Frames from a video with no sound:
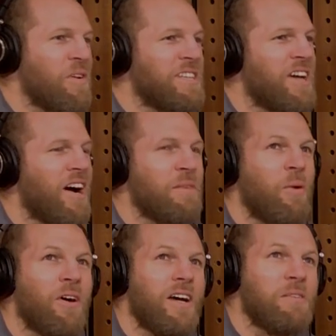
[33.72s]
we've already started the
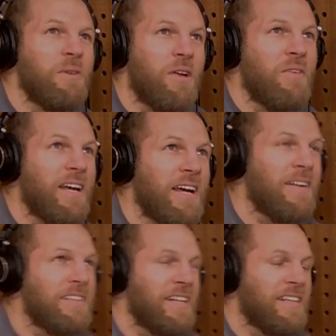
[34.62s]
podcast. We're only running a
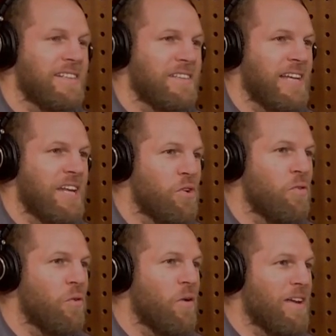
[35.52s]
couple of seconds, and
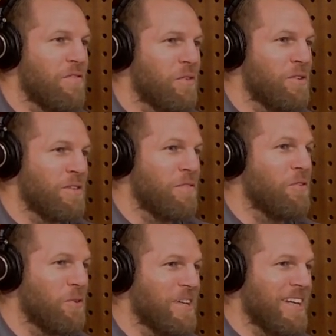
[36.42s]
you're already
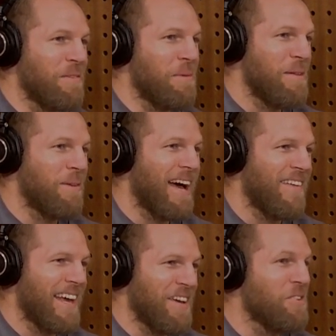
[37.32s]
defrauding the people
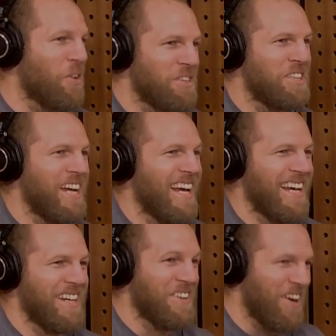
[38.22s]
out there. You're not
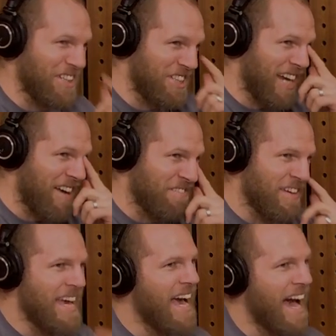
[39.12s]
a chef,